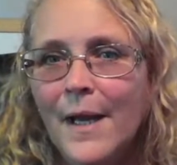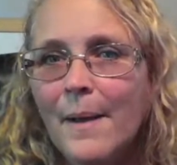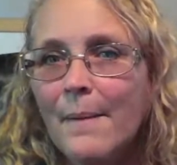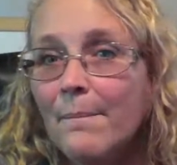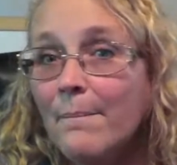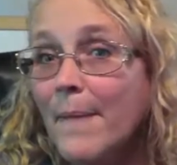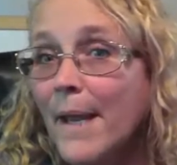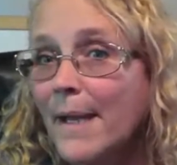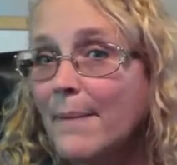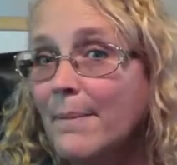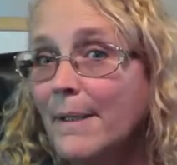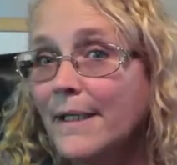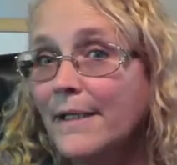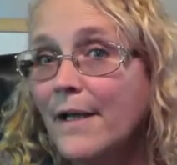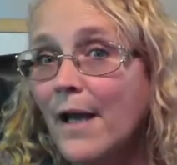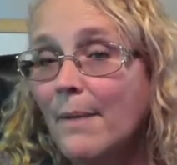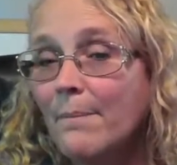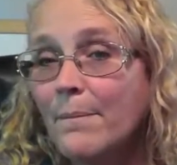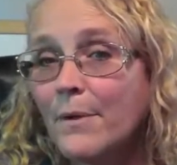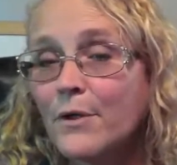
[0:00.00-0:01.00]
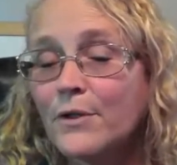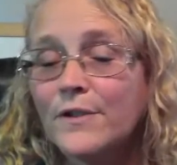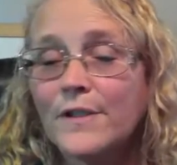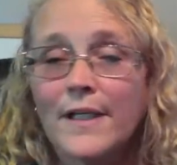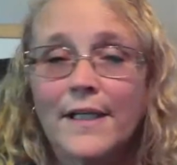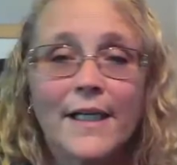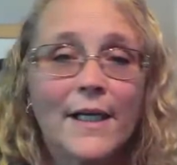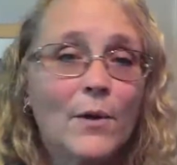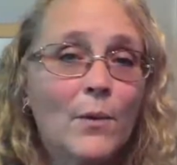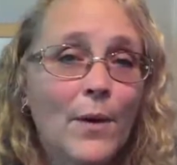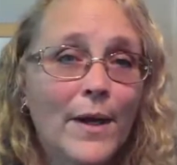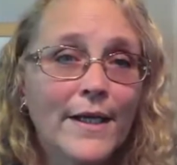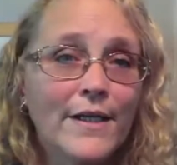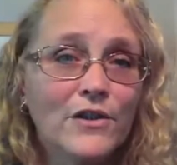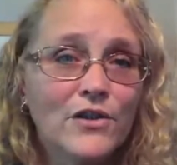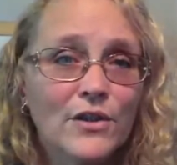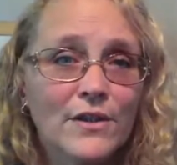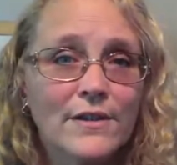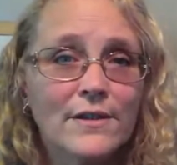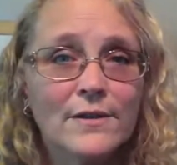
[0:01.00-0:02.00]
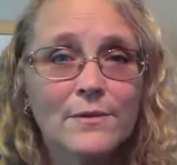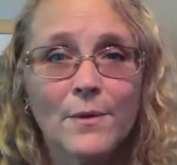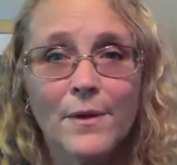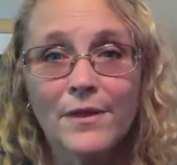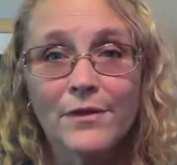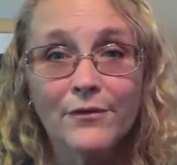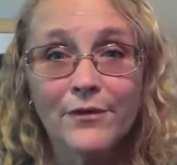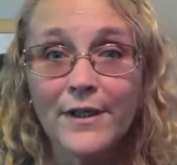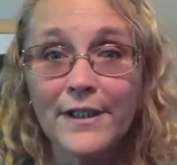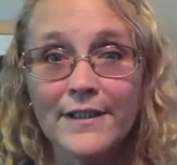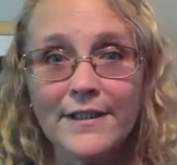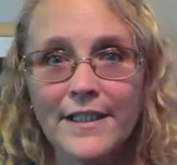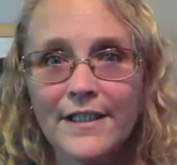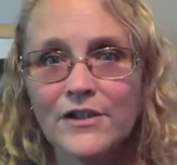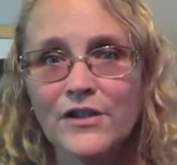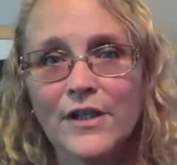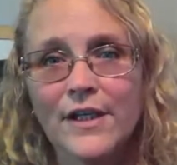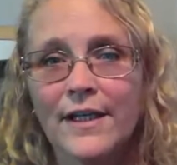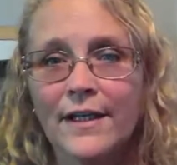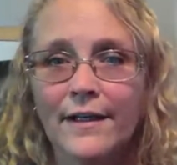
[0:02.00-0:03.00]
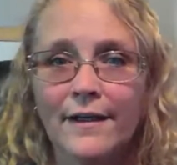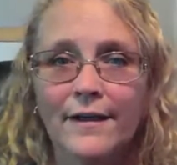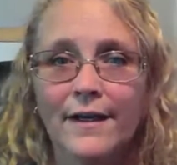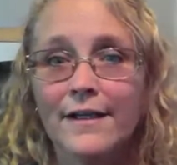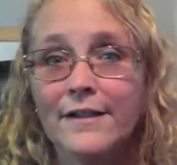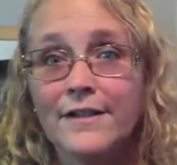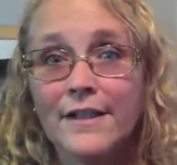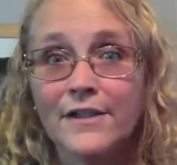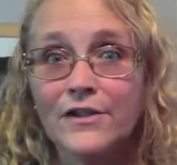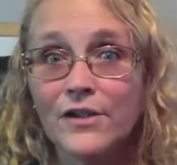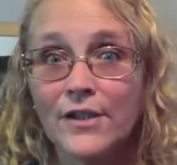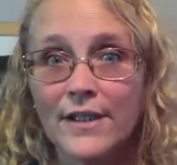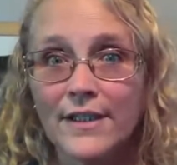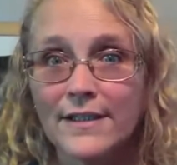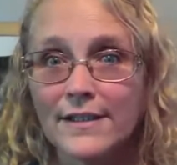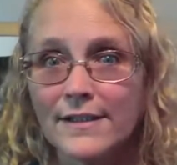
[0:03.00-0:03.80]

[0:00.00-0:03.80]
Maybe numbers and equations with 3-digit addition and